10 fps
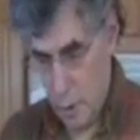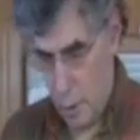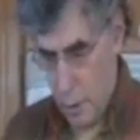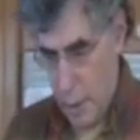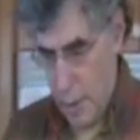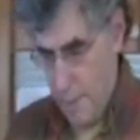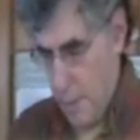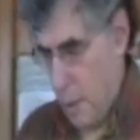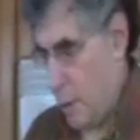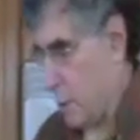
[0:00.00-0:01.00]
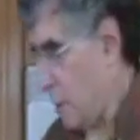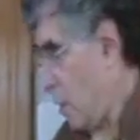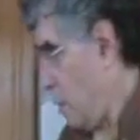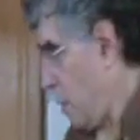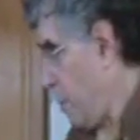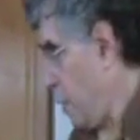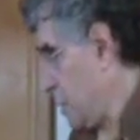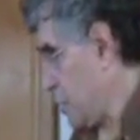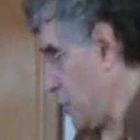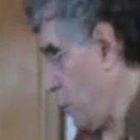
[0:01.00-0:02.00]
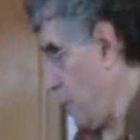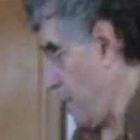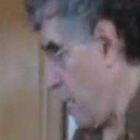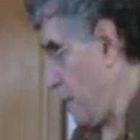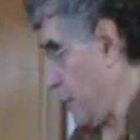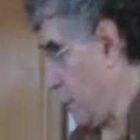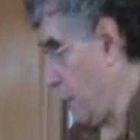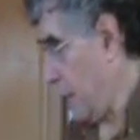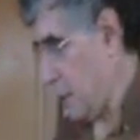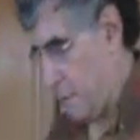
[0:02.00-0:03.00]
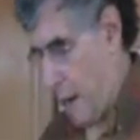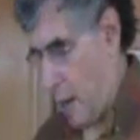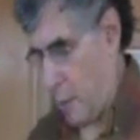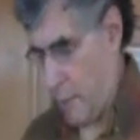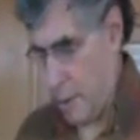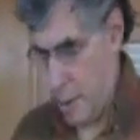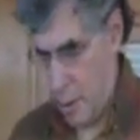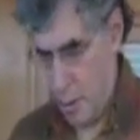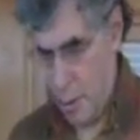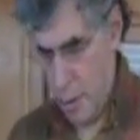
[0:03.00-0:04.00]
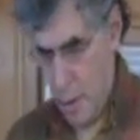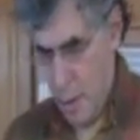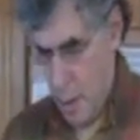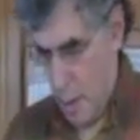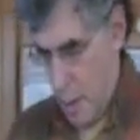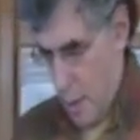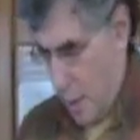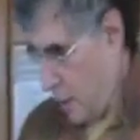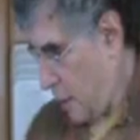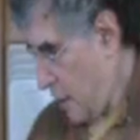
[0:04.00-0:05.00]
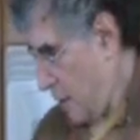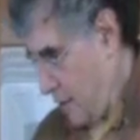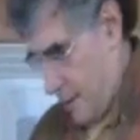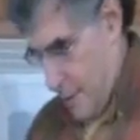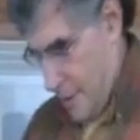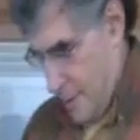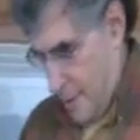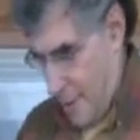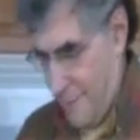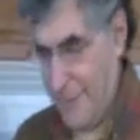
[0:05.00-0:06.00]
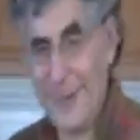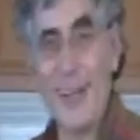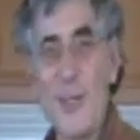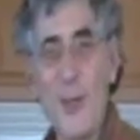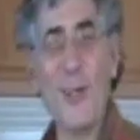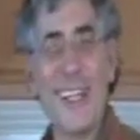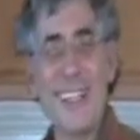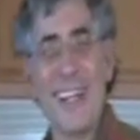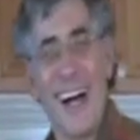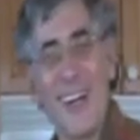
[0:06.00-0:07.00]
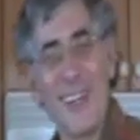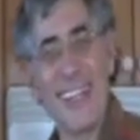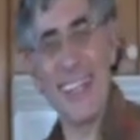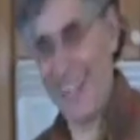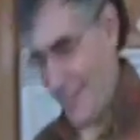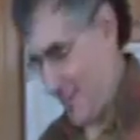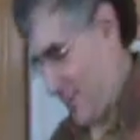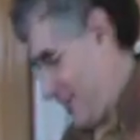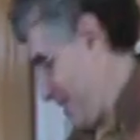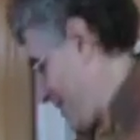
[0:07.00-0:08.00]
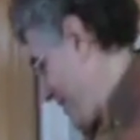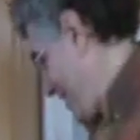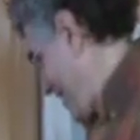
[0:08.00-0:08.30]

Okay, so we'll put a scoop of the greens powder in there, and I feel like Julia Child in the kitchen here.